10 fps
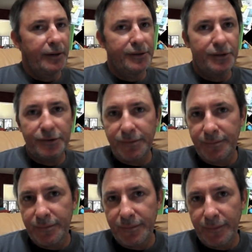because it's
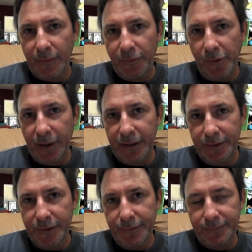what I
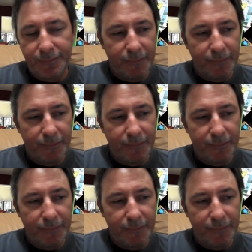do.